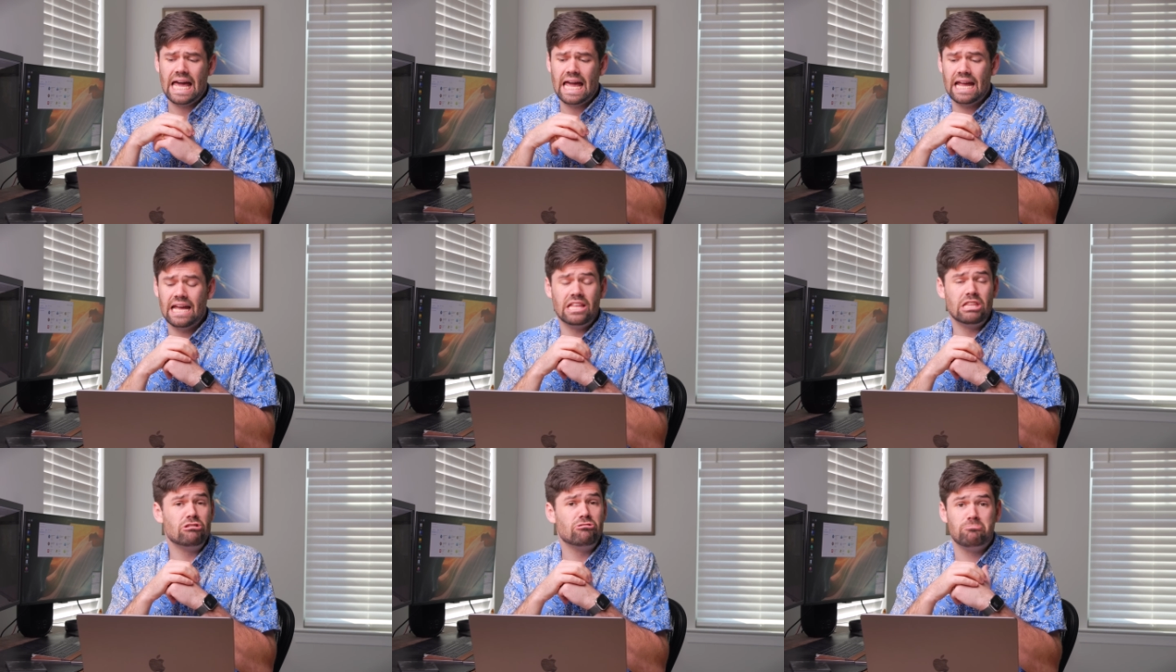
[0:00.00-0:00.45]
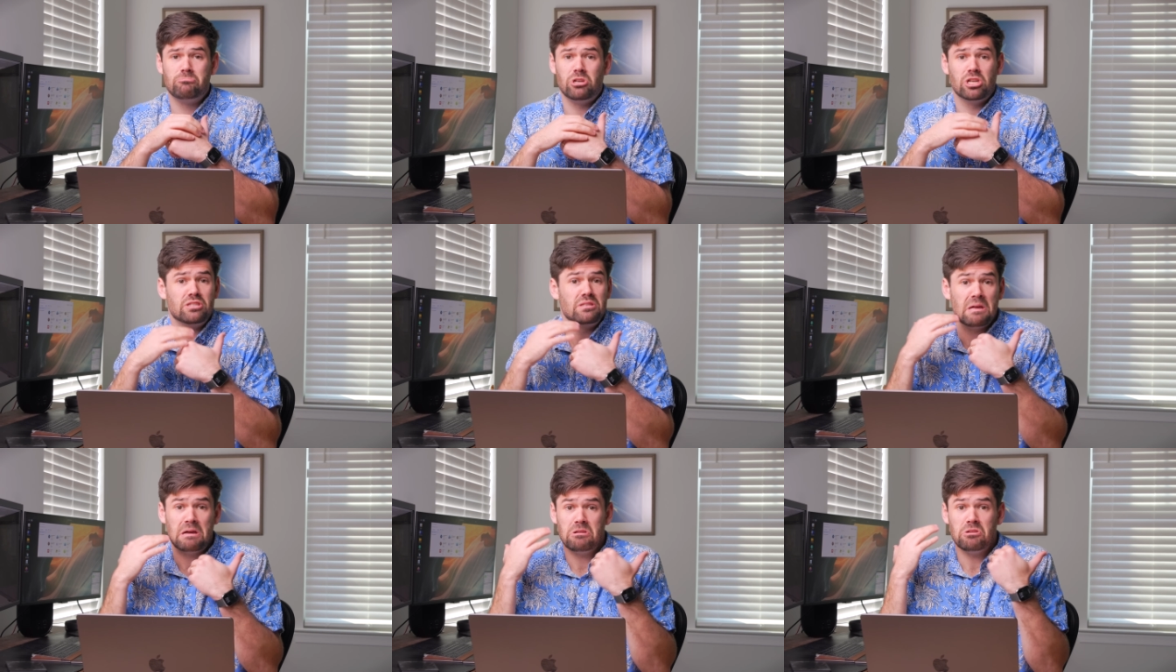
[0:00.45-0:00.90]
and
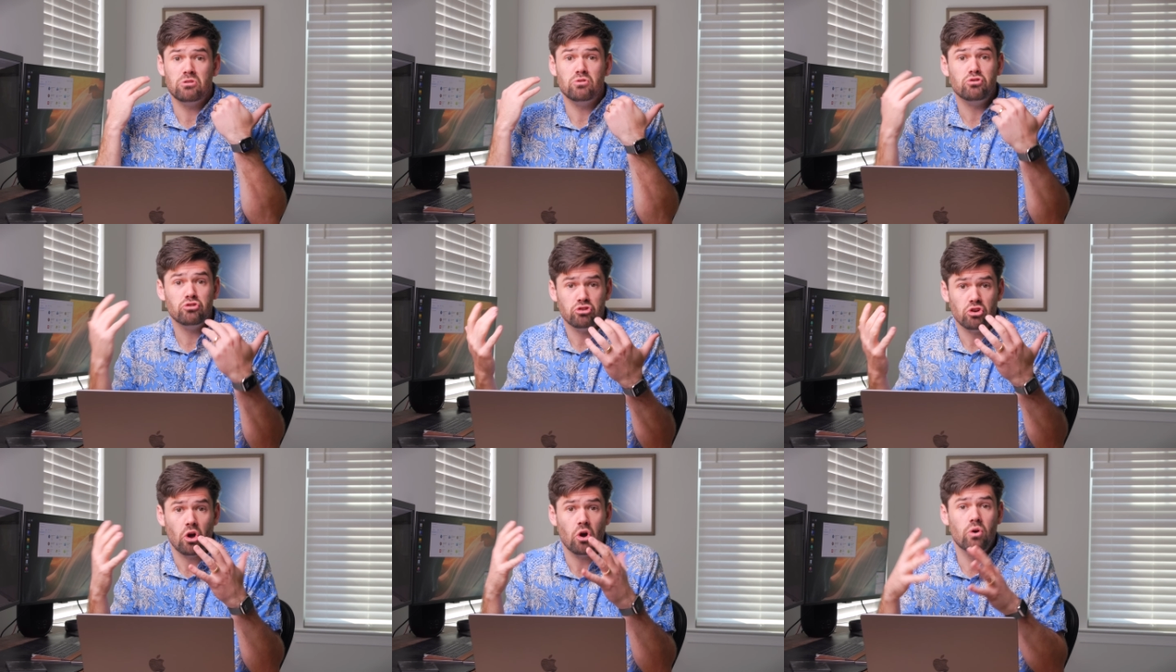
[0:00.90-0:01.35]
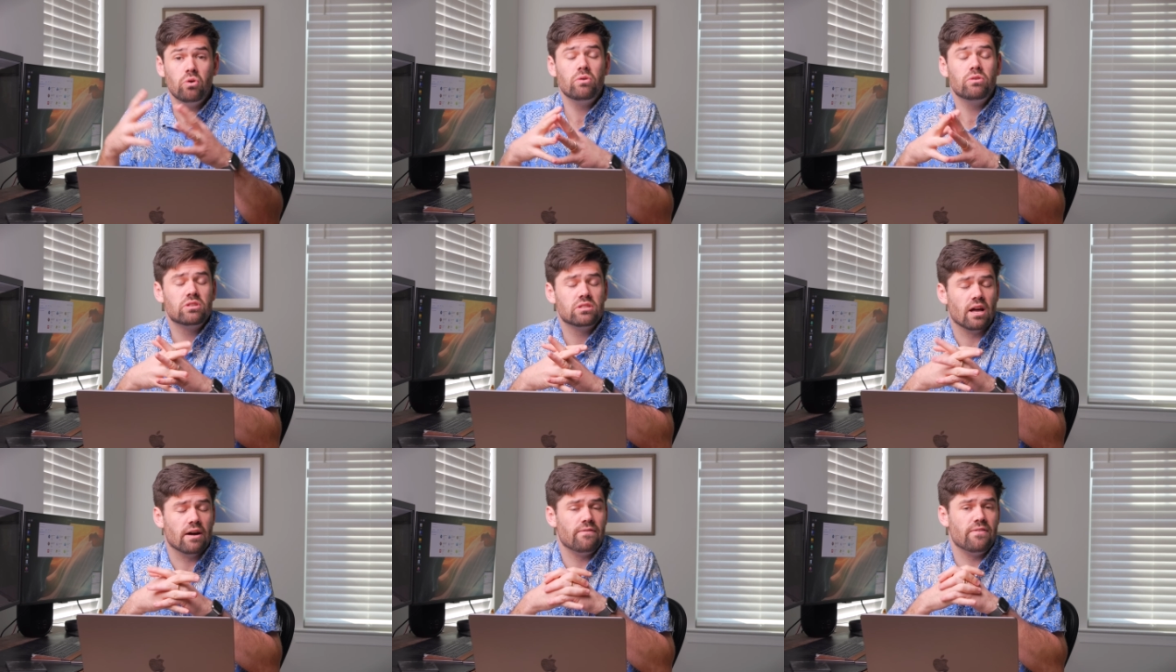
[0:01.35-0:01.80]
just that you know
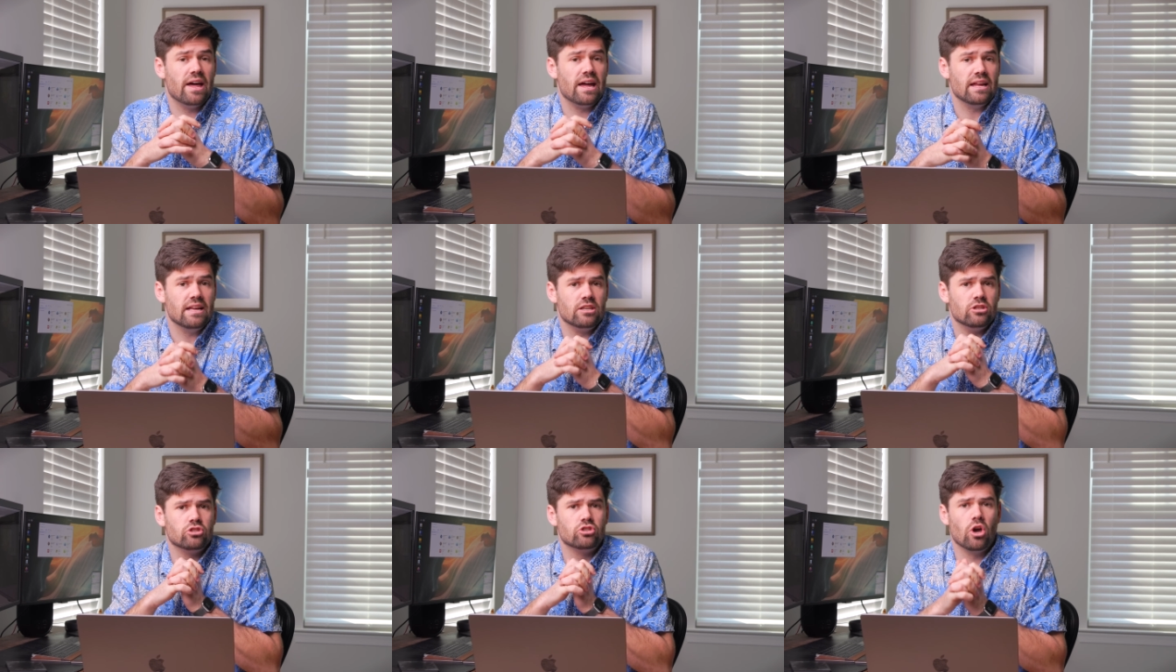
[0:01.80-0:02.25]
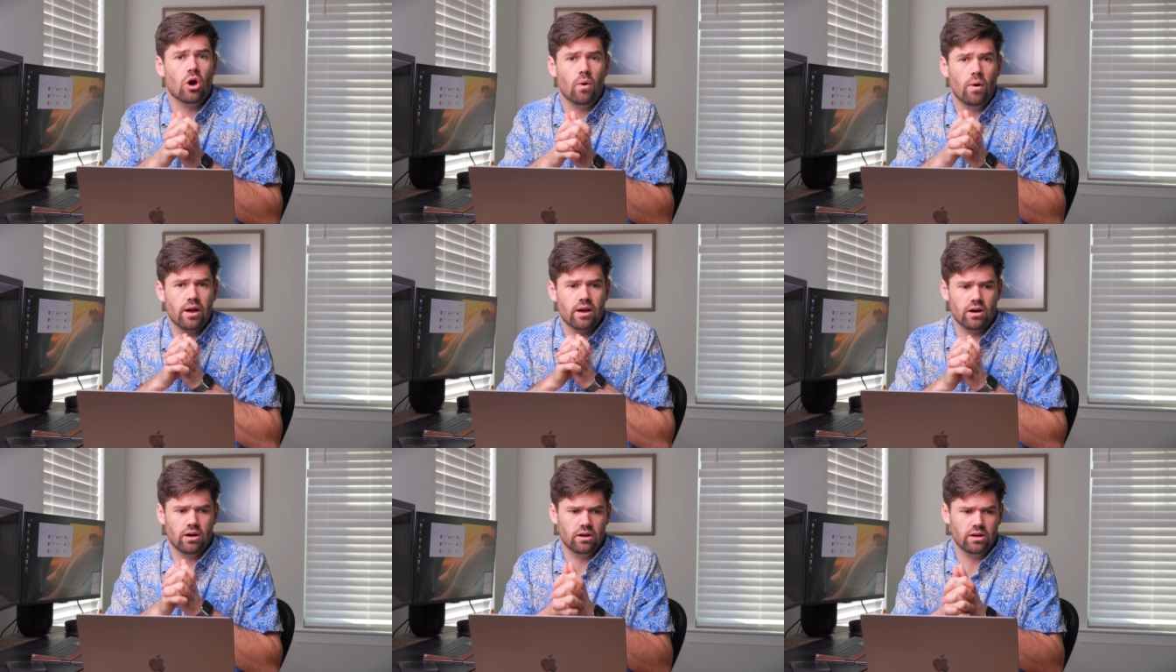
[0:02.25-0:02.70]
stuff that is
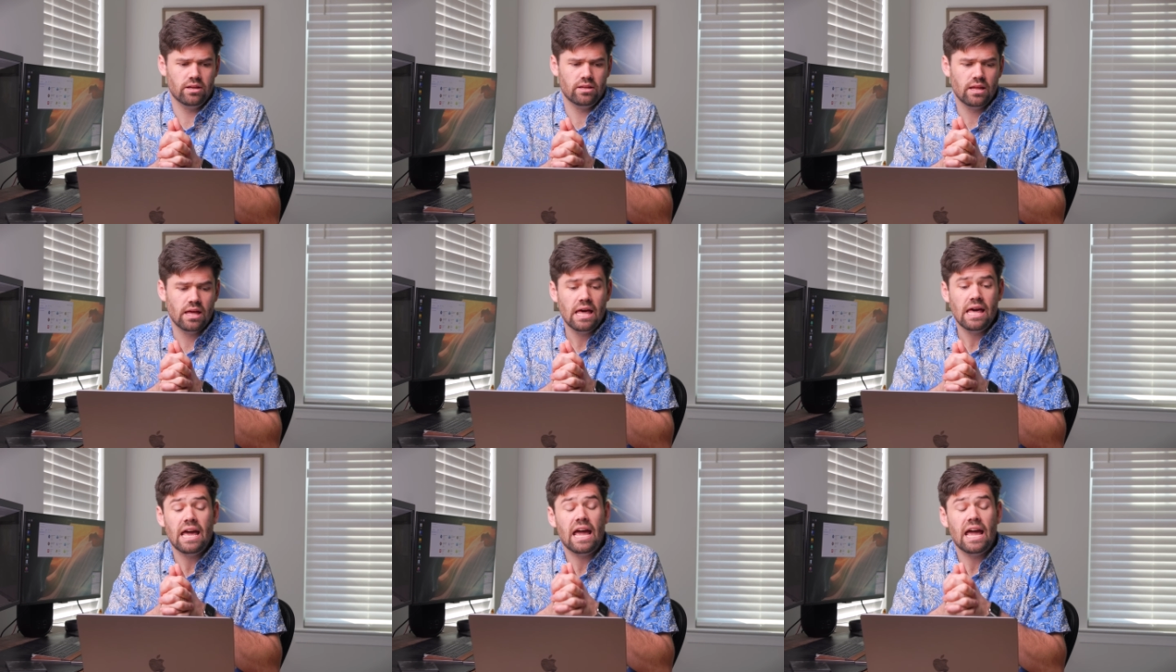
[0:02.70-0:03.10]
going on.